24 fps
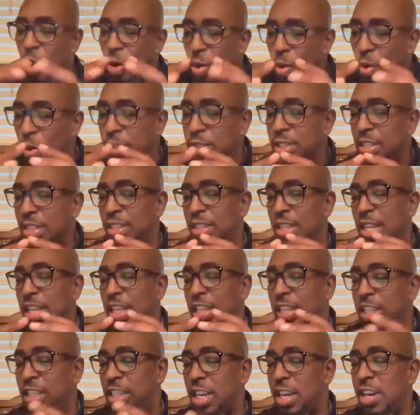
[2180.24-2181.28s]
horses
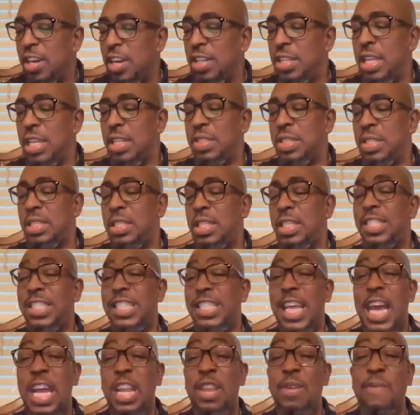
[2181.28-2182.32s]
and chariots, that, that's a
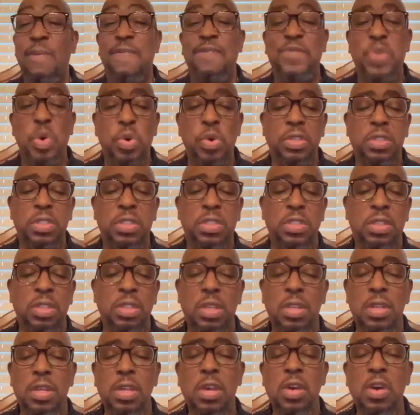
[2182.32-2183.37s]
sign of force,
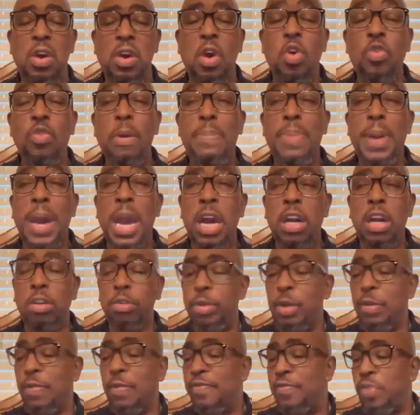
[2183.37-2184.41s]

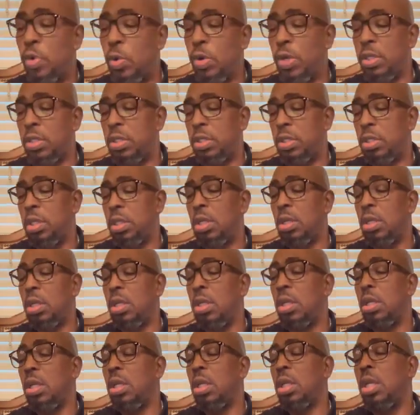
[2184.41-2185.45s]
overpowering force.
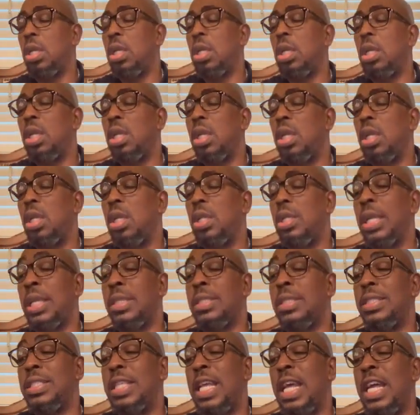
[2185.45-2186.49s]

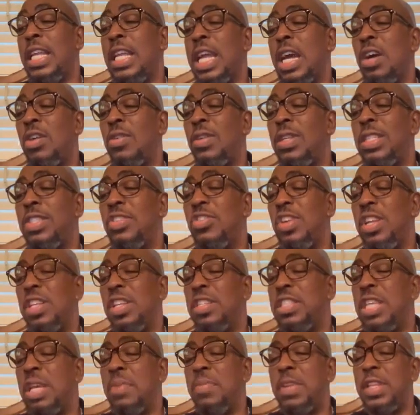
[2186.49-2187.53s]
That's designed not only to
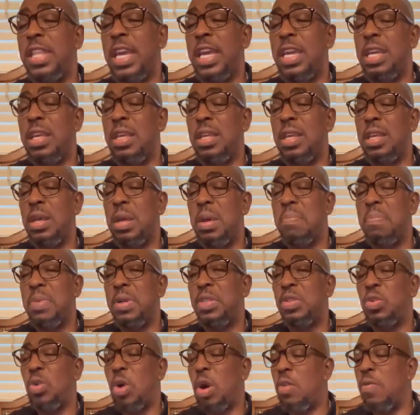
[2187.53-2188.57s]
intimidate,
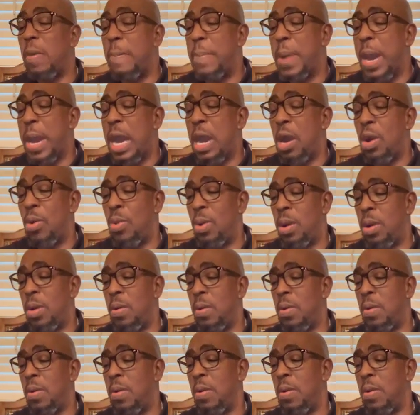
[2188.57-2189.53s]
but to overpower.